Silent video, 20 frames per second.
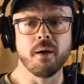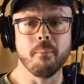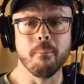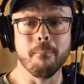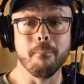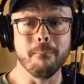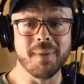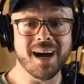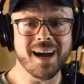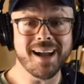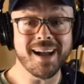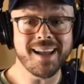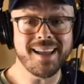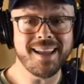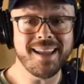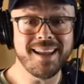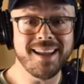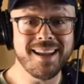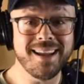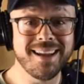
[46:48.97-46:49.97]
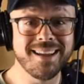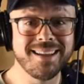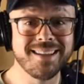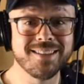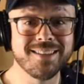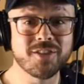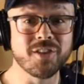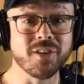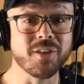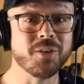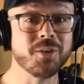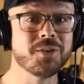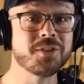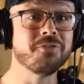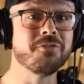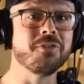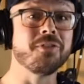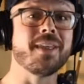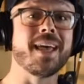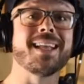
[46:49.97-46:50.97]
My solution
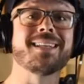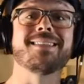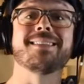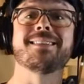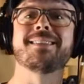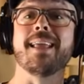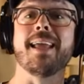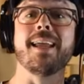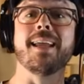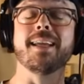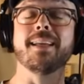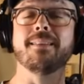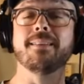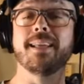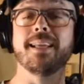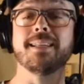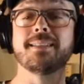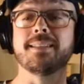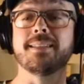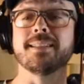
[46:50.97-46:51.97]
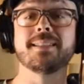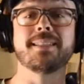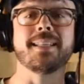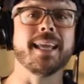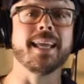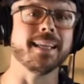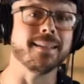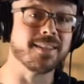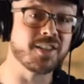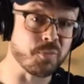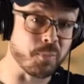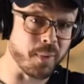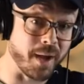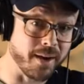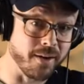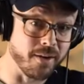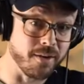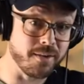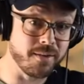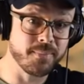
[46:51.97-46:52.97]
for that is to stay
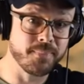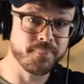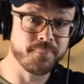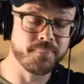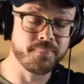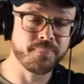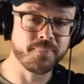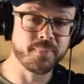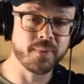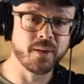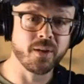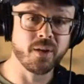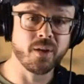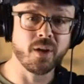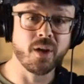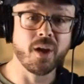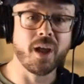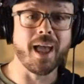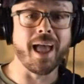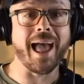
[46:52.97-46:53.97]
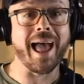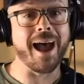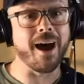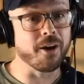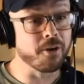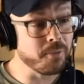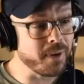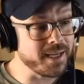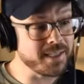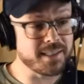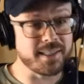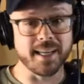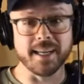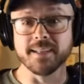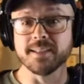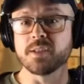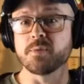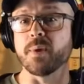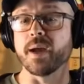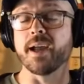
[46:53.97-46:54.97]
inspired. How do I stay
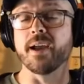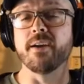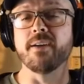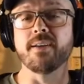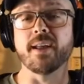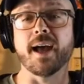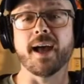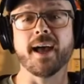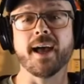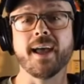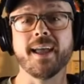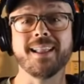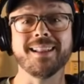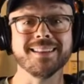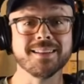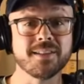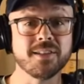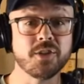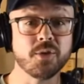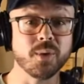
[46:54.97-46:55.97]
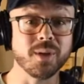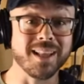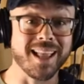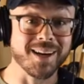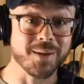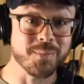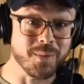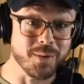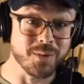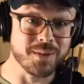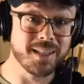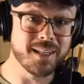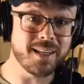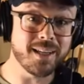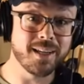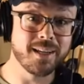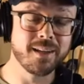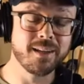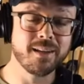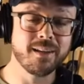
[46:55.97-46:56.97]
inspired? I listen to a lot of music,
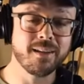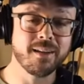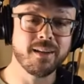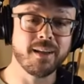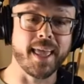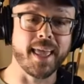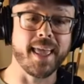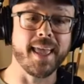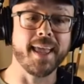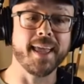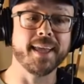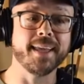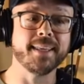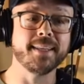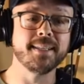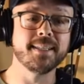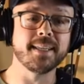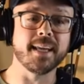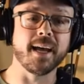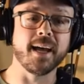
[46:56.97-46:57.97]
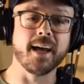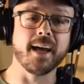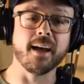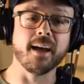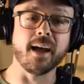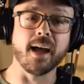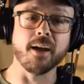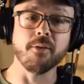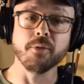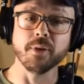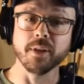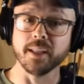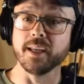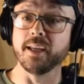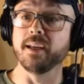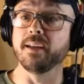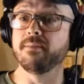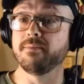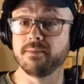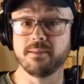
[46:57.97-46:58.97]
and
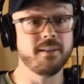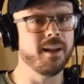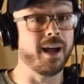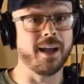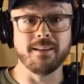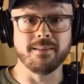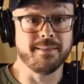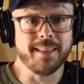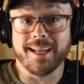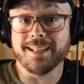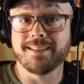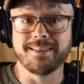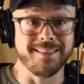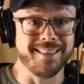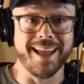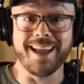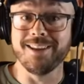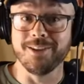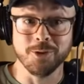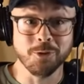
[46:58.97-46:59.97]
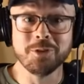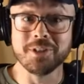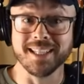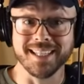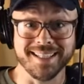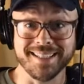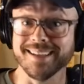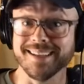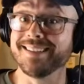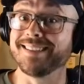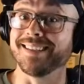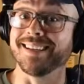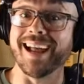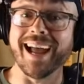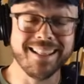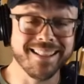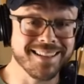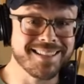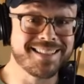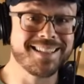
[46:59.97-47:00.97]
that usually does it. I
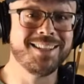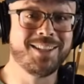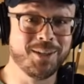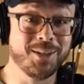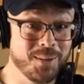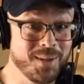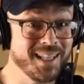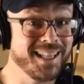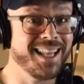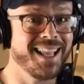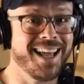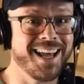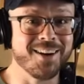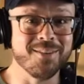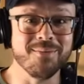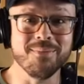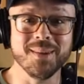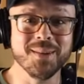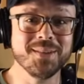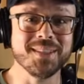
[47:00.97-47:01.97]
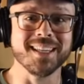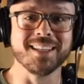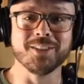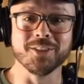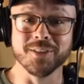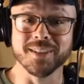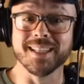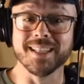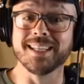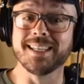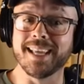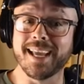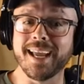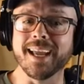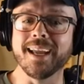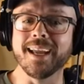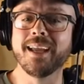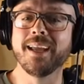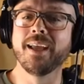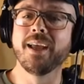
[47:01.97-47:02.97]
listen to a lot of music during the
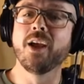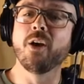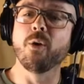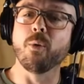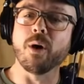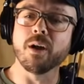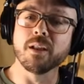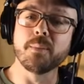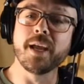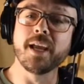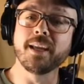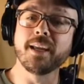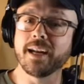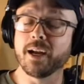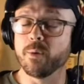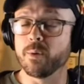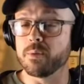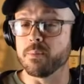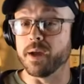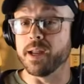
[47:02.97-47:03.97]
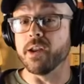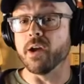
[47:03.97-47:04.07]
day while I'm hanging out with my